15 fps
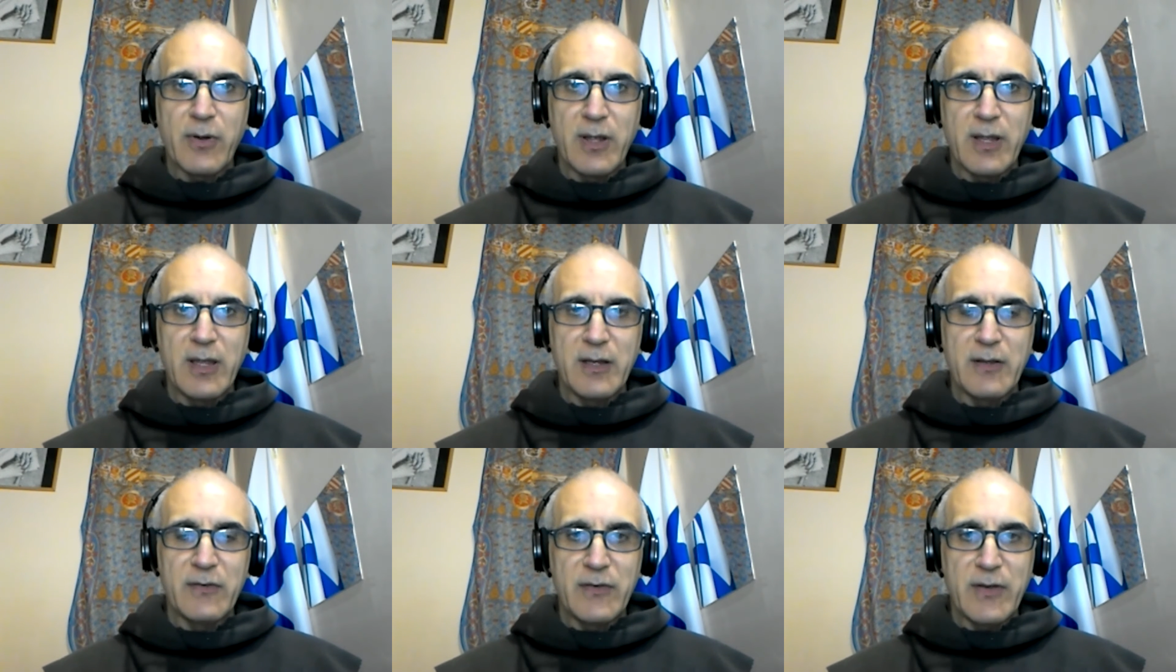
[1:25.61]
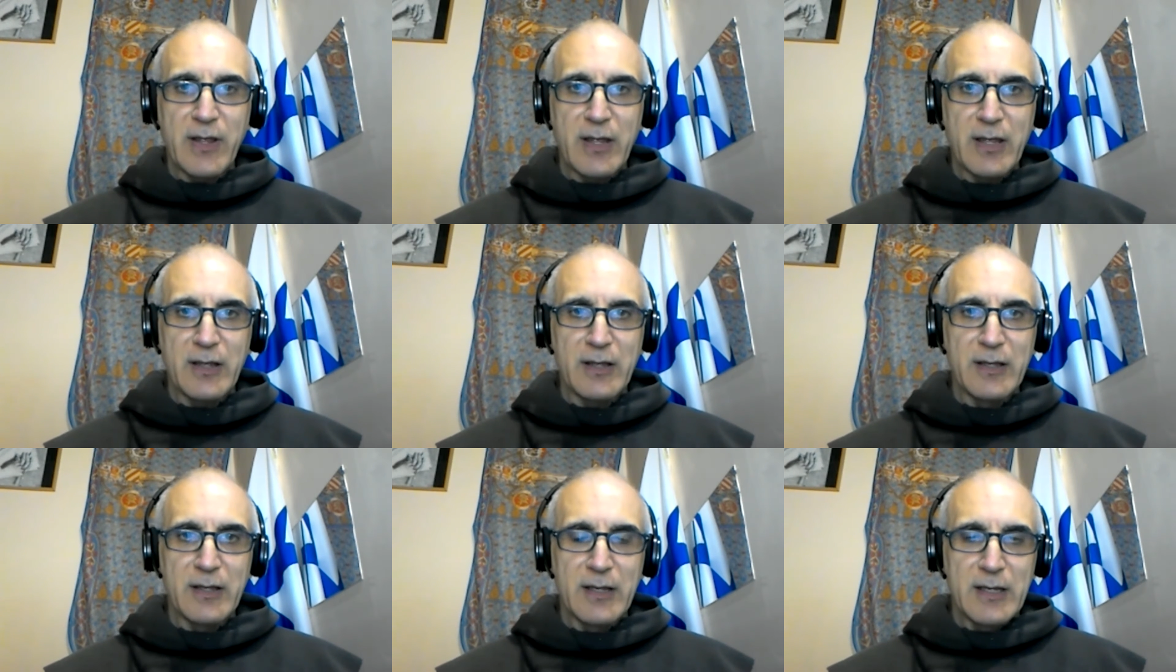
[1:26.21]
in his
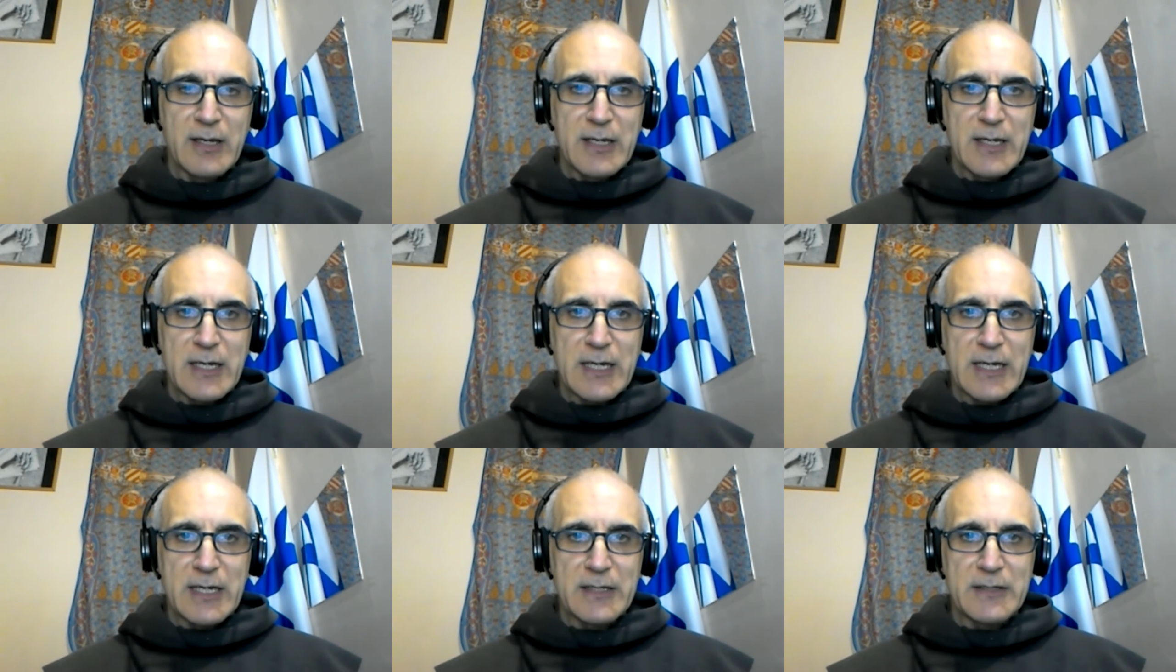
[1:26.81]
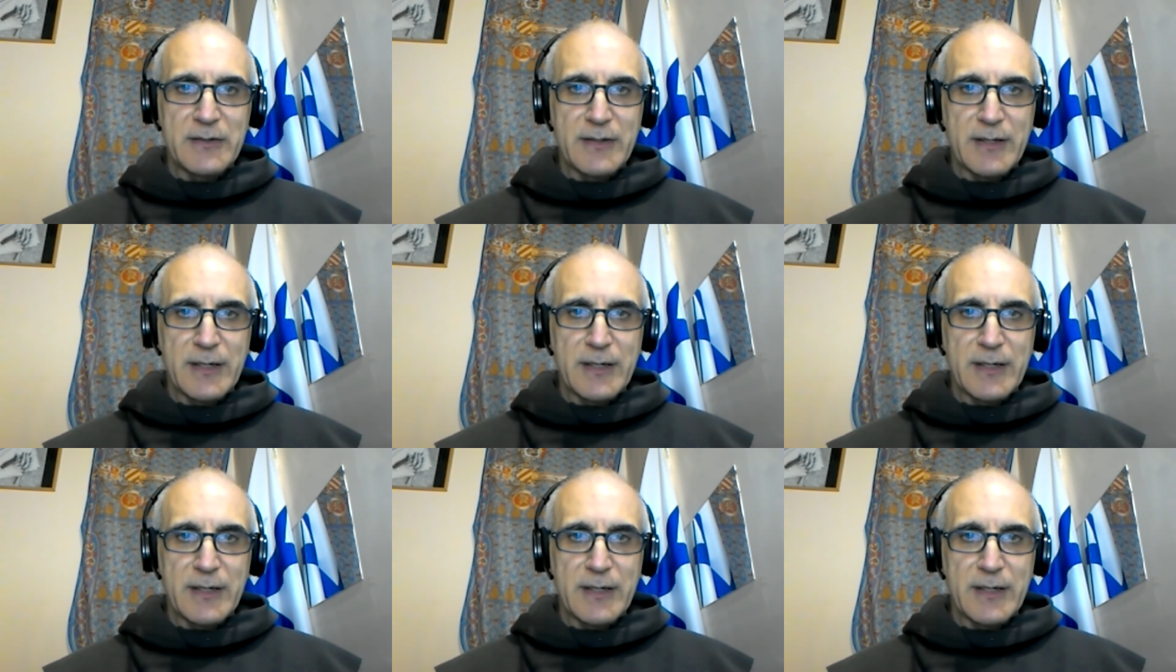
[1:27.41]
day. And